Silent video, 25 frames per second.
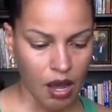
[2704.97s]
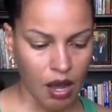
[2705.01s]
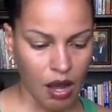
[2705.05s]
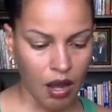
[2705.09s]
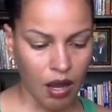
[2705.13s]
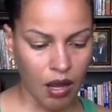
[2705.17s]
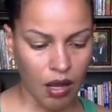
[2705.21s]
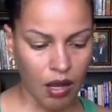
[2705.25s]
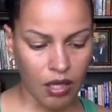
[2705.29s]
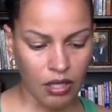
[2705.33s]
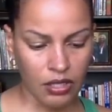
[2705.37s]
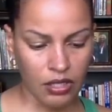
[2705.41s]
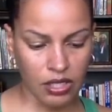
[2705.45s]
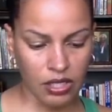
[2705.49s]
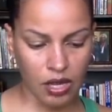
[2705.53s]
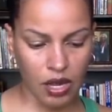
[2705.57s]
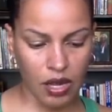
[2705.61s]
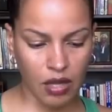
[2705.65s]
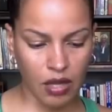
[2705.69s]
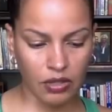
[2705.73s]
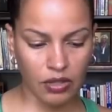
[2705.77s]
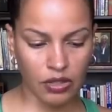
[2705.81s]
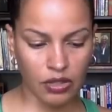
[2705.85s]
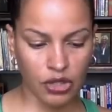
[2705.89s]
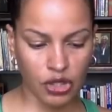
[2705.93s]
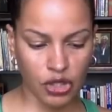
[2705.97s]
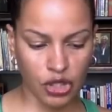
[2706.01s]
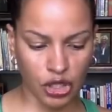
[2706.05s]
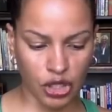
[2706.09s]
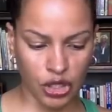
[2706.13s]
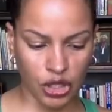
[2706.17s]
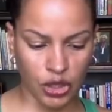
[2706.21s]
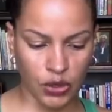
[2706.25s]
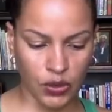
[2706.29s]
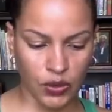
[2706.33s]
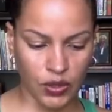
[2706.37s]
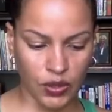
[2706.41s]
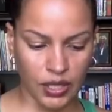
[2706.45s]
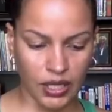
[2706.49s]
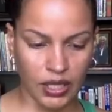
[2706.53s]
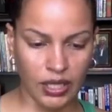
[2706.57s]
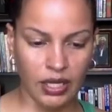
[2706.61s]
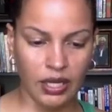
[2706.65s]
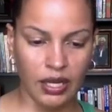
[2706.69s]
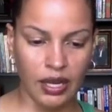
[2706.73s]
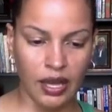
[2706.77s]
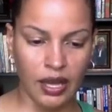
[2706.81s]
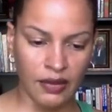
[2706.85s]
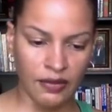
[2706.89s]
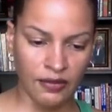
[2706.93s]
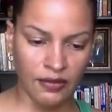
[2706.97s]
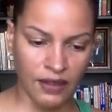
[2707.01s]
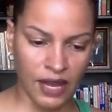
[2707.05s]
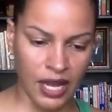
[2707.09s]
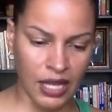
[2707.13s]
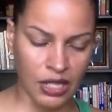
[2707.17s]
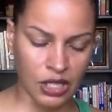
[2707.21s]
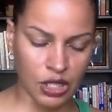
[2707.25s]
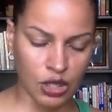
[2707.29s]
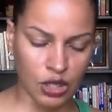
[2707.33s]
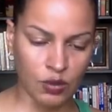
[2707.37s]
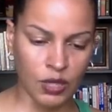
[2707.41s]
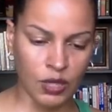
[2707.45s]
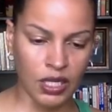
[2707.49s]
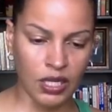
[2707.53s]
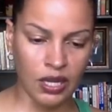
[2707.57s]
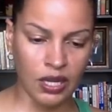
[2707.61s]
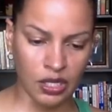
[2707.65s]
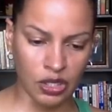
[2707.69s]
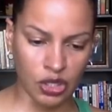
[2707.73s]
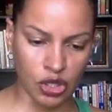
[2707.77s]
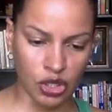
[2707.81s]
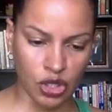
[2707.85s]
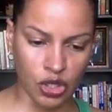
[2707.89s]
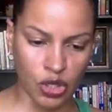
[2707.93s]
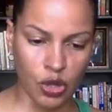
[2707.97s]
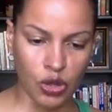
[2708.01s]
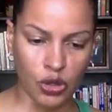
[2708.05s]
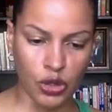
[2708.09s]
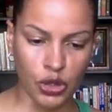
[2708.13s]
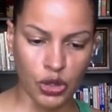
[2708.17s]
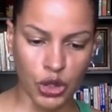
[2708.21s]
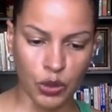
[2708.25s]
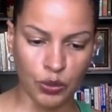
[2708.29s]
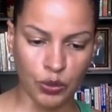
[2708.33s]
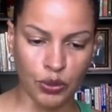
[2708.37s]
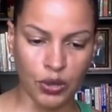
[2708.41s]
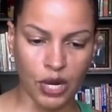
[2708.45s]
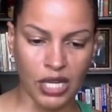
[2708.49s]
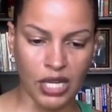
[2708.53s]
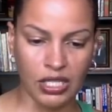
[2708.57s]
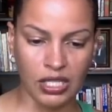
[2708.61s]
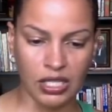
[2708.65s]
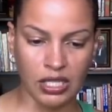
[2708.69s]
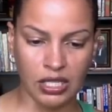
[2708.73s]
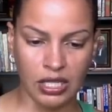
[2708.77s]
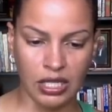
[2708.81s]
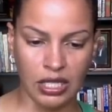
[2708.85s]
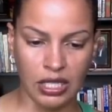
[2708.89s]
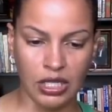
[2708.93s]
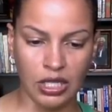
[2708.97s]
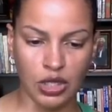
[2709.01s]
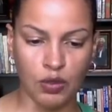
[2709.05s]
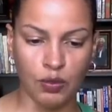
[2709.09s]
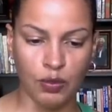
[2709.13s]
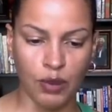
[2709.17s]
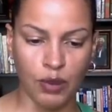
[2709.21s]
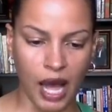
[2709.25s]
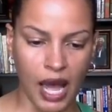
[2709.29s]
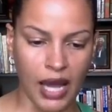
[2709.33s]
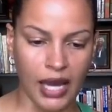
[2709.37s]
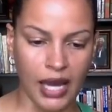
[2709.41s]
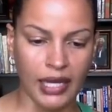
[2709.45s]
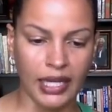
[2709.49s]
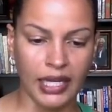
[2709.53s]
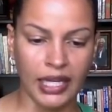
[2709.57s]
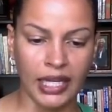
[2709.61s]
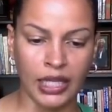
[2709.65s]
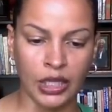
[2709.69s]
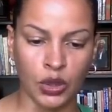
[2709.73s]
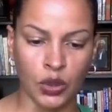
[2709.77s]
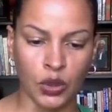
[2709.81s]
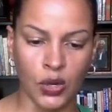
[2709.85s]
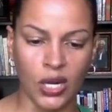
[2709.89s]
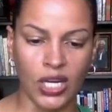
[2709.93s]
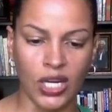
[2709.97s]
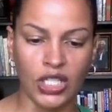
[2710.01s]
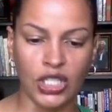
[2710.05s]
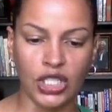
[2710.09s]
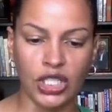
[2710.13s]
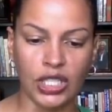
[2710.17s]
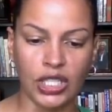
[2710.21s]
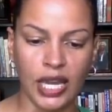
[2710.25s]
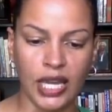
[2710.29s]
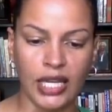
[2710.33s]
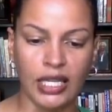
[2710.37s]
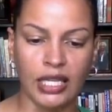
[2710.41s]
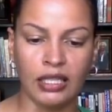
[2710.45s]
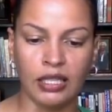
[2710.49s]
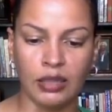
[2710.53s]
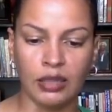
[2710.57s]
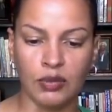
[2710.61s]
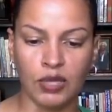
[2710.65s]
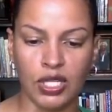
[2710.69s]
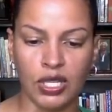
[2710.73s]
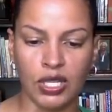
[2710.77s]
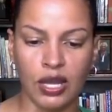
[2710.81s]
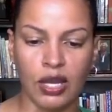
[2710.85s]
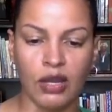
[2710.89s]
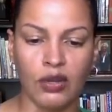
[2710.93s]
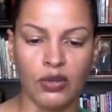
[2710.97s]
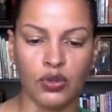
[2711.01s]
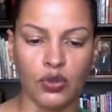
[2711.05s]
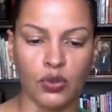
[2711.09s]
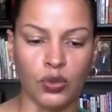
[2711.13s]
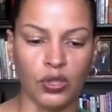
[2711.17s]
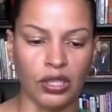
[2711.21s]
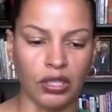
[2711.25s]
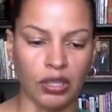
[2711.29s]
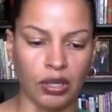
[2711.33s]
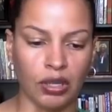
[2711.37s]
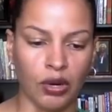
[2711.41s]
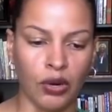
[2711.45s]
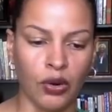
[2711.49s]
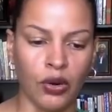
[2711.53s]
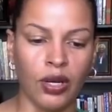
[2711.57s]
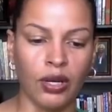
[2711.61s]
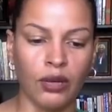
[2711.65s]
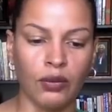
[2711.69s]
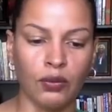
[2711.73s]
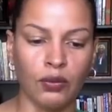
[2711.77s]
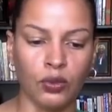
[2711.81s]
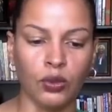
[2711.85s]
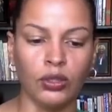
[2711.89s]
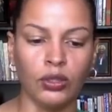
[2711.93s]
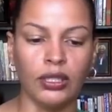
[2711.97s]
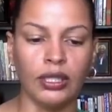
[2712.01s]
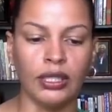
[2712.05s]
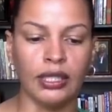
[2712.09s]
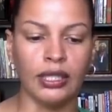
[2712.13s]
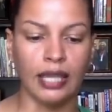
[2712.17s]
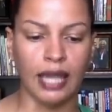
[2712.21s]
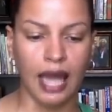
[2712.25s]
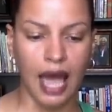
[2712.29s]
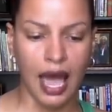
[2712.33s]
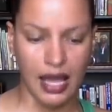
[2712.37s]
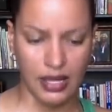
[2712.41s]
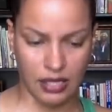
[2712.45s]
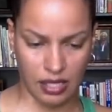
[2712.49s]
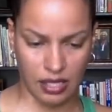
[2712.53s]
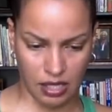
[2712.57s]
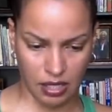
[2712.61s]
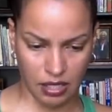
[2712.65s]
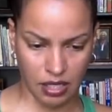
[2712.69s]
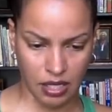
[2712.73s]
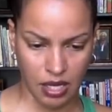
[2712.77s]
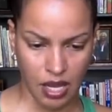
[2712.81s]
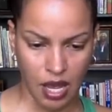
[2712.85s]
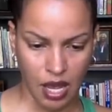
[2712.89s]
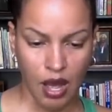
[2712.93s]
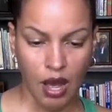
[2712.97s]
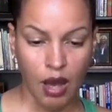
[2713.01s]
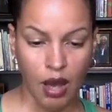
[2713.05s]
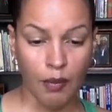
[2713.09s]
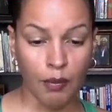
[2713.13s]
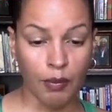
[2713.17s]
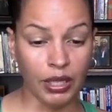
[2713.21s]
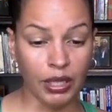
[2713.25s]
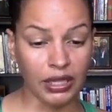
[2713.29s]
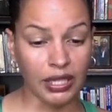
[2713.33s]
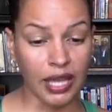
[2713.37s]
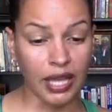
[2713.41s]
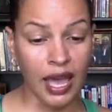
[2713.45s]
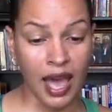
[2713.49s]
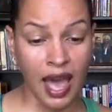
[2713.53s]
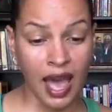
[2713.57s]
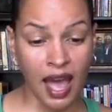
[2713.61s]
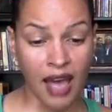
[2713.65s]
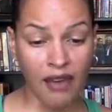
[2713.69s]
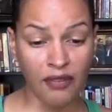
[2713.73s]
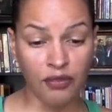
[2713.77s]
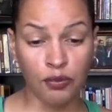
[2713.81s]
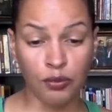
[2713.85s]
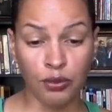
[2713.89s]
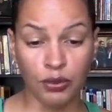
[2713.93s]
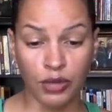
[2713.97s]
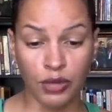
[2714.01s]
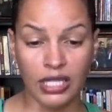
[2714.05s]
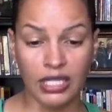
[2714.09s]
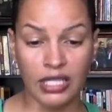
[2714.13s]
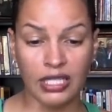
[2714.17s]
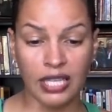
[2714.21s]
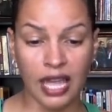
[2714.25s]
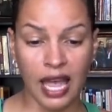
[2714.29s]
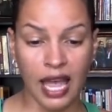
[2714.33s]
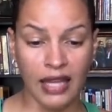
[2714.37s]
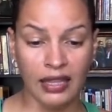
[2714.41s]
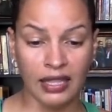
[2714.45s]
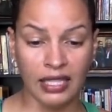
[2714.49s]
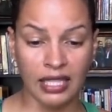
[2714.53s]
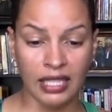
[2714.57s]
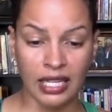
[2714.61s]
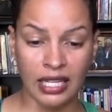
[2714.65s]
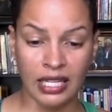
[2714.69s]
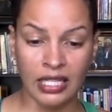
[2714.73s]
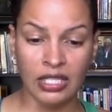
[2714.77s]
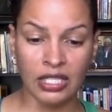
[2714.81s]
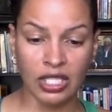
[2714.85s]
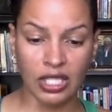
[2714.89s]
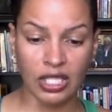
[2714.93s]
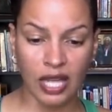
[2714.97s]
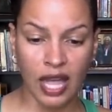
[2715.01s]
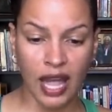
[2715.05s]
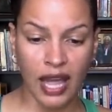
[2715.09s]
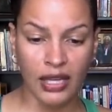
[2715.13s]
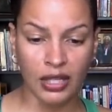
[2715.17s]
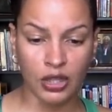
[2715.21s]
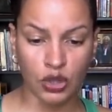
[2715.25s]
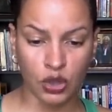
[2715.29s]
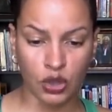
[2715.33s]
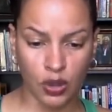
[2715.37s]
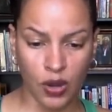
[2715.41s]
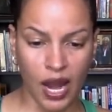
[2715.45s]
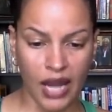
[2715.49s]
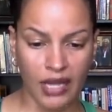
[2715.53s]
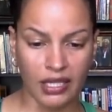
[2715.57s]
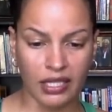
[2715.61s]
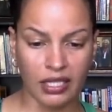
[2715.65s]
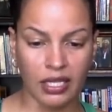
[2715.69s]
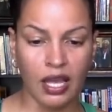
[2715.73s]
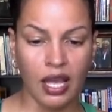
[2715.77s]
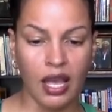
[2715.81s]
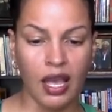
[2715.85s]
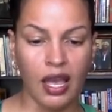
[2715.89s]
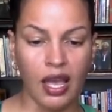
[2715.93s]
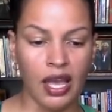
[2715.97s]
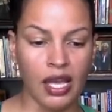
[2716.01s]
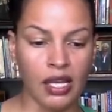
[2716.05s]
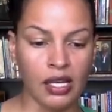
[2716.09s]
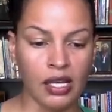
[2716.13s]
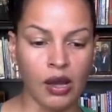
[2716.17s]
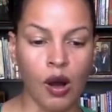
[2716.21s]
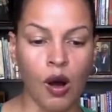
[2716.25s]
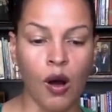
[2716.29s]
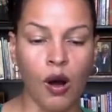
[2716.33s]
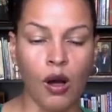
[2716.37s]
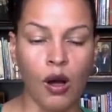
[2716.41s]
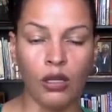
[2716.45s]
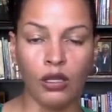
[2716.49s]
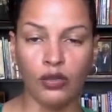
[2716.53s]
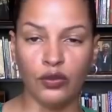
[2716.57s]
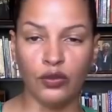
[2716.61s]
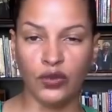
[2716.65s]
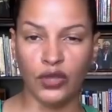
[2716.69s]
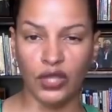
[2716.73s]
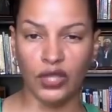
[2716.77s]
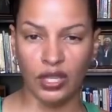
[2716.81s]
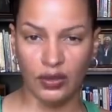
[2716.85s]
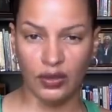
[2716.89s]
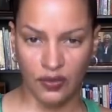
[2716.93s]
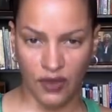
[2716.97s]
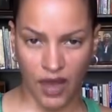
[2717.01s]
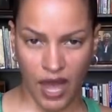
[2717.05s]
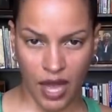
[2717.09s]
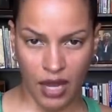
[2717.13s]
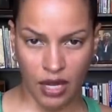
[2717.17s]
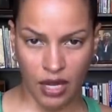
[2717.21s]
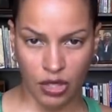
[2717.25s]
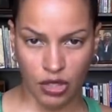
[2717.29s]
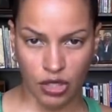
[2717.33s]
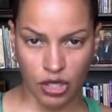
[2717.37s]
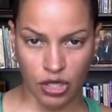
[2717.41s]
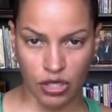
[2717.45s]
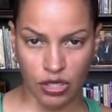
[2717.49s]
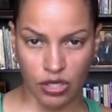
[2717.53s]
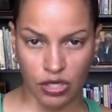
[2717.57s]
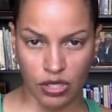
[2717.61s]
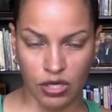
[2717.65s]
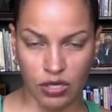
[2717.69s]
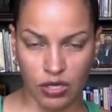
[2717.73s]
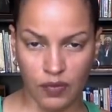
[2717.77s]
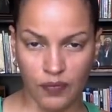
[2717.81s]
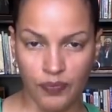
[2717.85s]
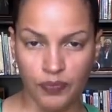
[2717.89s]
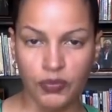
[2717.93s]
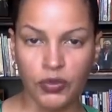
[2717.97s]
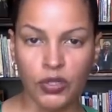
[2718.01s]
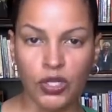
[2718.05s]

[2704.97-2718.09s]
All sought security, advancement, and social prestige by ingratiating themselves with the current ruling classes, but the half-breeds had the inside tract and all of the advantages.